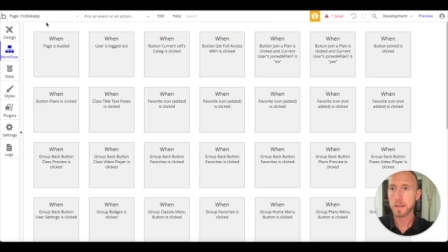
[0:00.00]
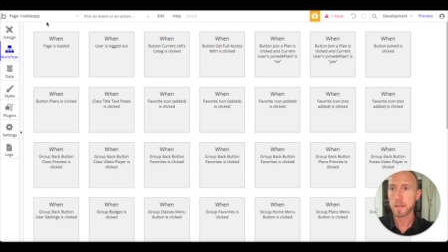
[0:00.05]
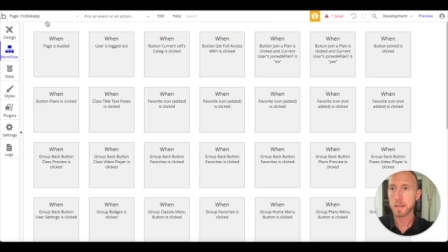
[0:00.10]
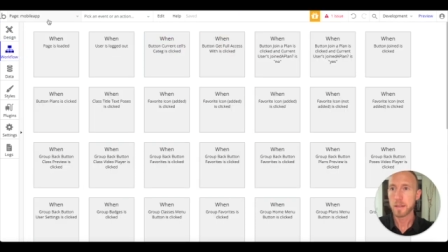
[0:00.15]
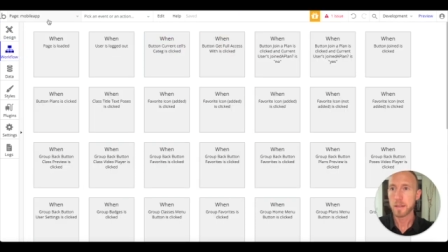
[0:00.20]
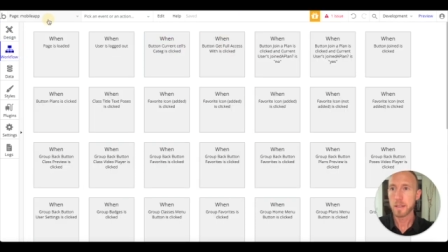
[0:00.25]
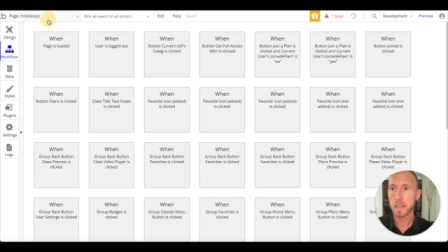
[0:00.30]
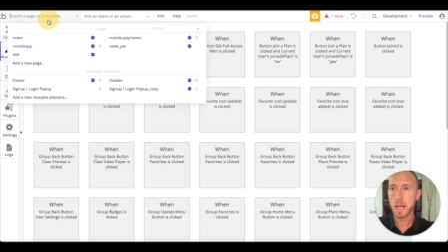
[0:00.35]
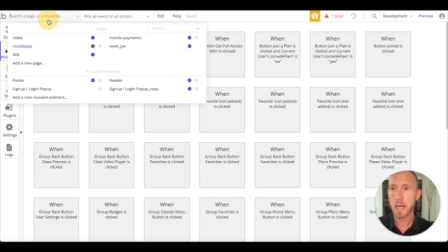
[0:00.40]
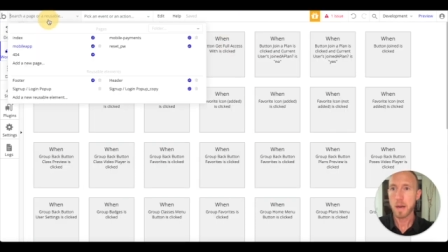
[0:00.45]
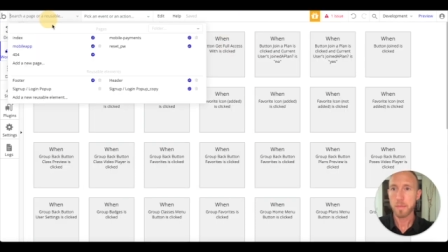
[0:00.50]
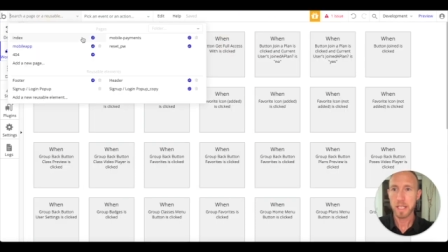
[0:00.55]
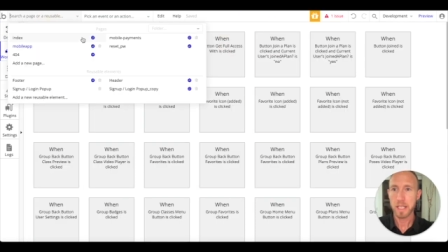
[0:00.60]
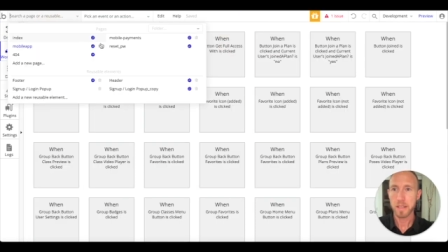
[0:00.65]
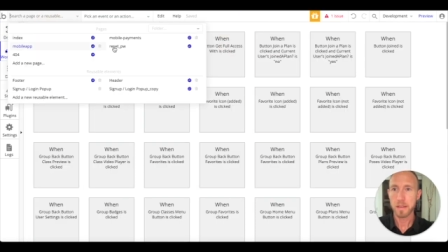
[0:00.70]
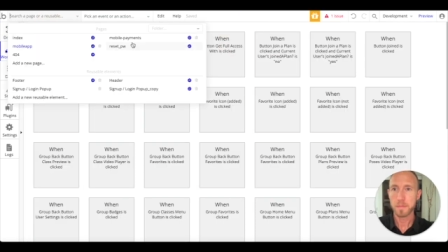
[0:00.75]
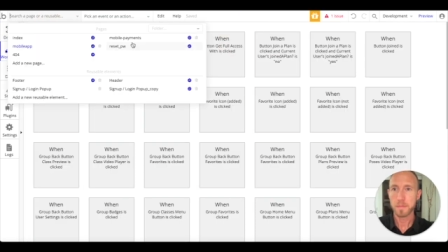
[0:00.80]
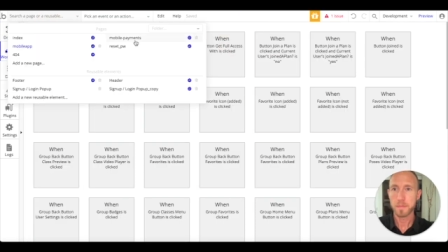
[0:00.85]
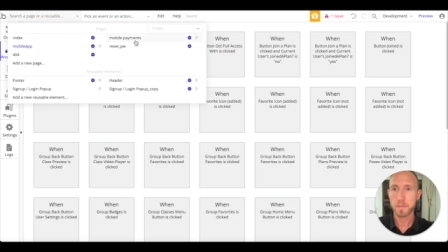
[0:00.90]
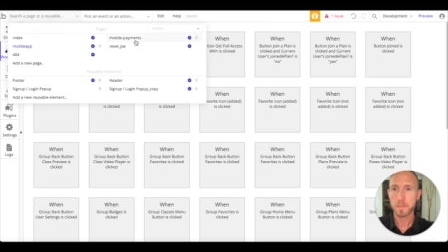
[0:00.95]
copy it,
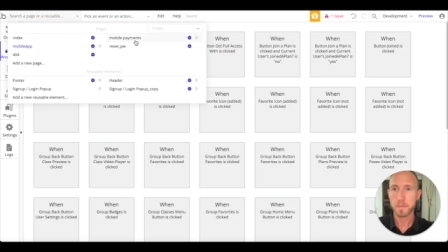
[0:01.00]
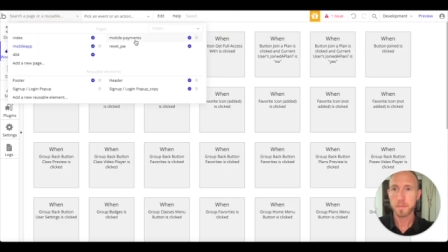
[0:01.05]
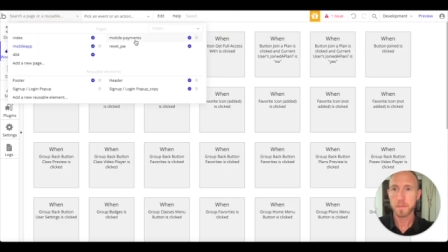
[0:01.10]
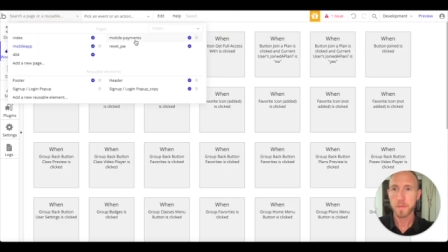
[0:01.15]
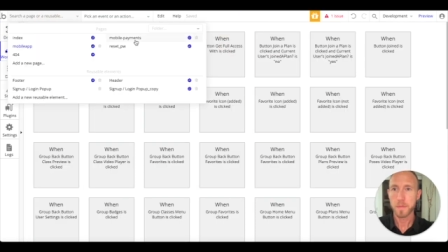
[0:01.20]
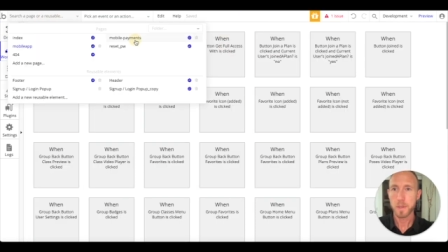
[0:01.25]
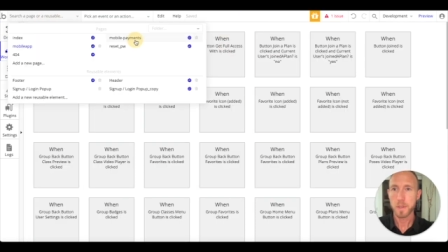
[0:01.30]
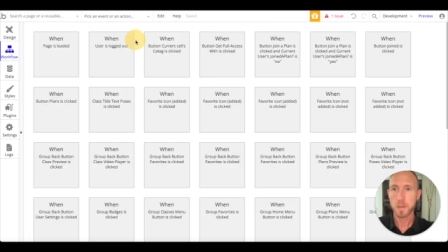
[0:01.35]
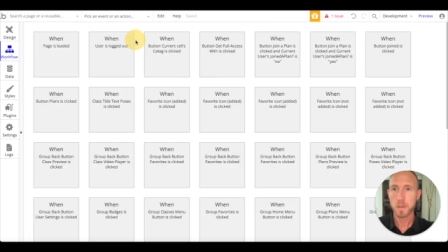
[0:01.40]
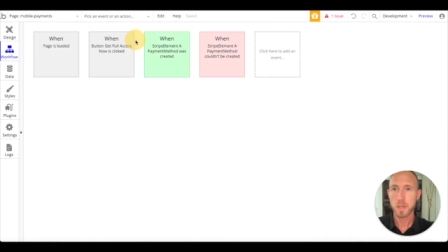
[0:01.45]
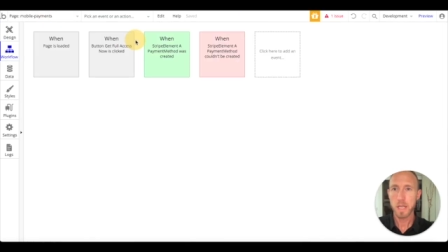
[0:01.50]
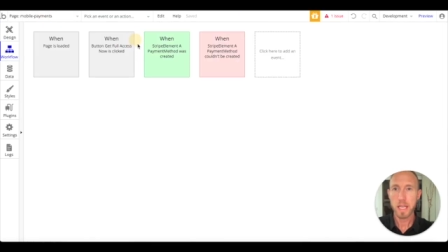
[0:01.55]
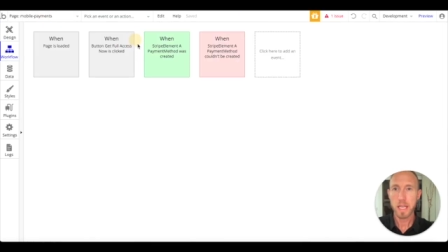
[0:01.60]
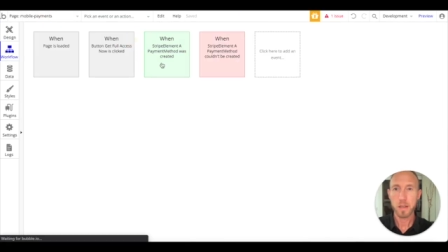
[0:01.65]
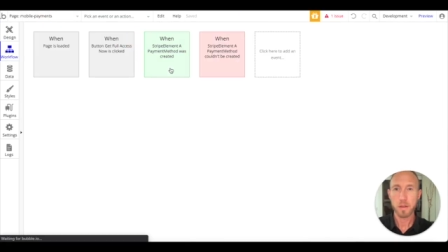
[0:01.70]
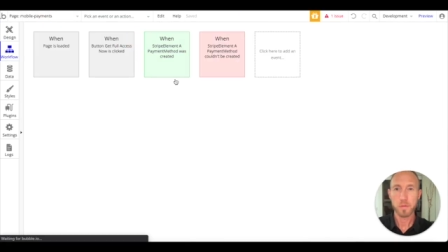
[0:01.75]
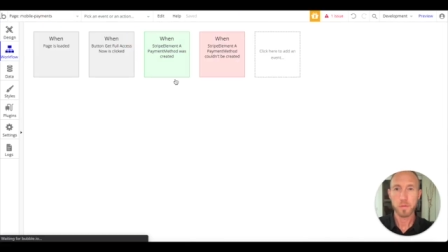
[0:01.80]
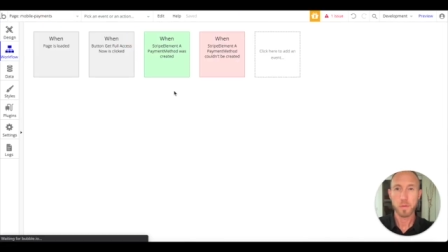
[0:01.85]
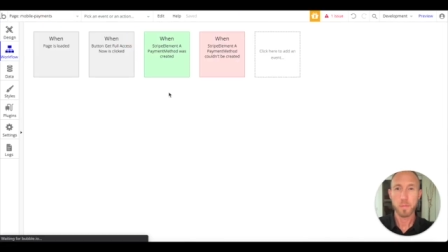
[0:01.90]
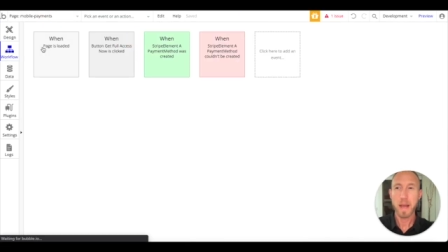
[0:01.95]
head
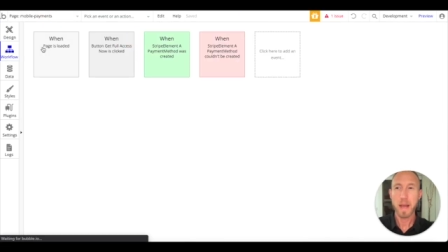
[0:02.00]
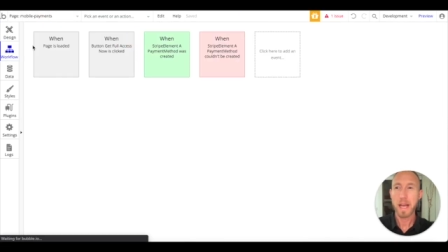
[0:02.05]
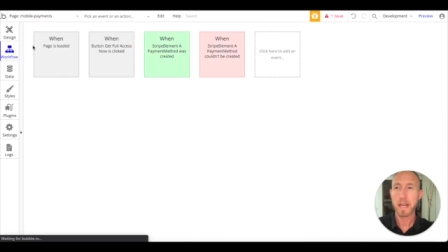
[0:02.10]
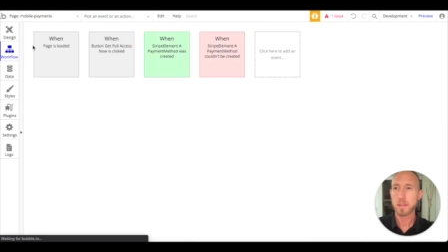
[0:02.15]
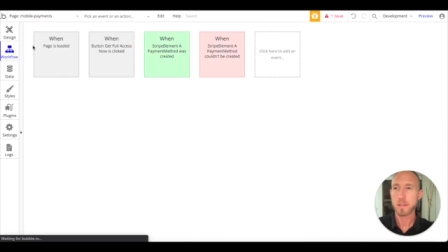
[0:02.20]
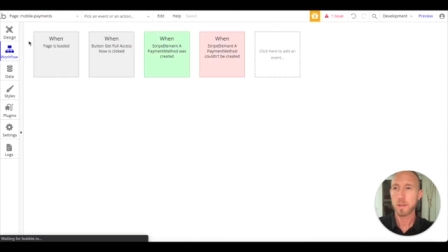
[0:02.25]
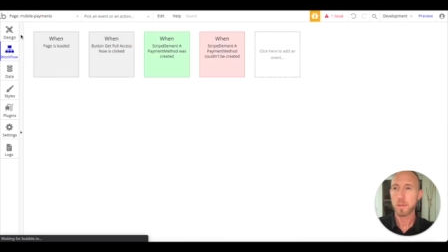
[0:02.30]
over back to the